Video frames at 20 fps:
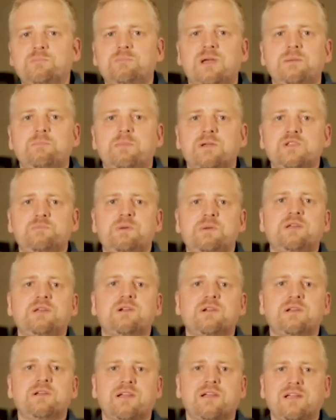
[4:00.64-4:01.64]
by much
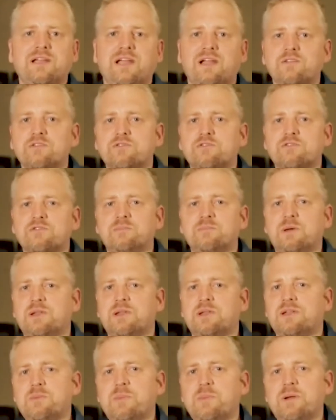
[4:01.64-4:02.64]
bigger countries, but
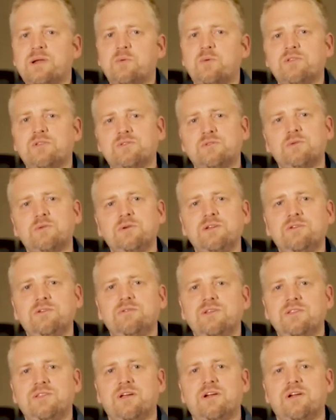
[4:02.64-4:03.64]
everybody wants to live
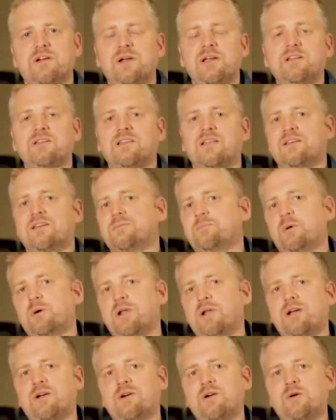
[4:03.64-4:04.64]
in there, right? Like
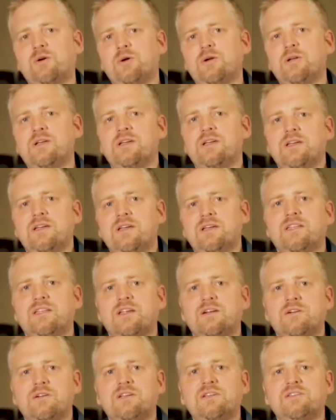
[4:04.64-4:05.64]
Monaco,
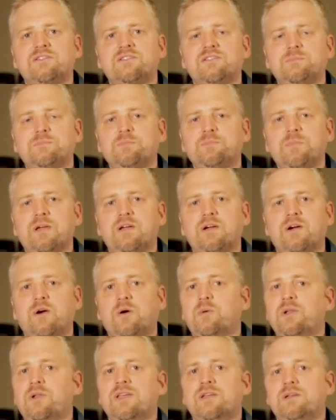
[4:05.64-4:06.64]
there is
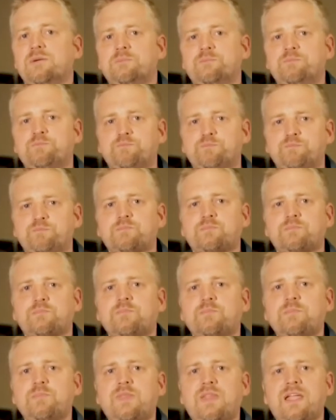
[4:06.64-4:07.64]
only
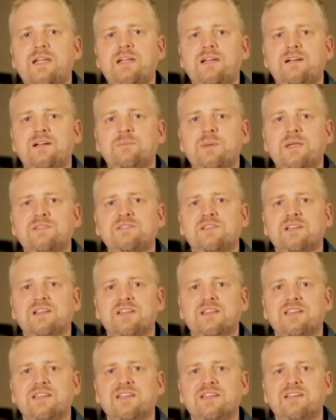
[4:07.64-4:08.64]

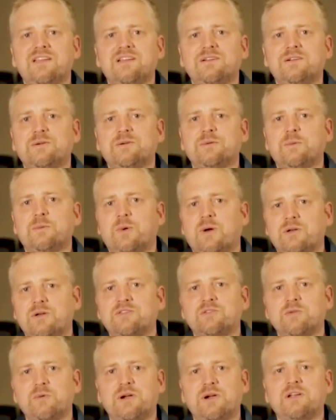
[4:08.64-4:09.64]
basically 1
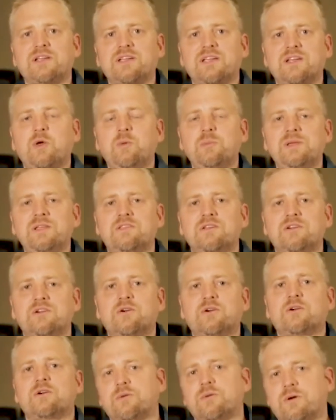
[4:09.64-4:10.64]
square kilometer
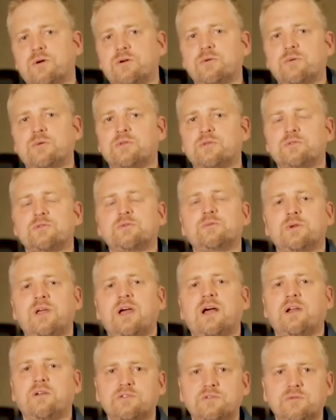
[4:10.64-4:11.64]
or
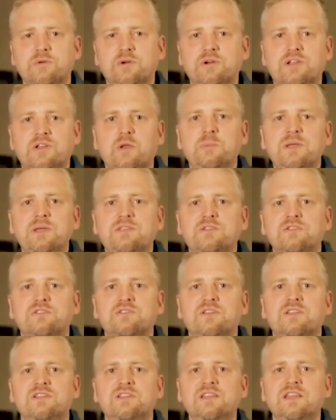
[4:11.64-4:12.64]
2.5 square
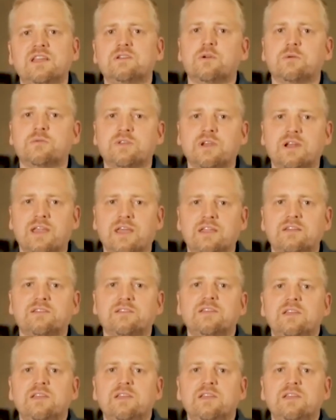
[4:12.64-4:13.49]
kilometers at the end of the land.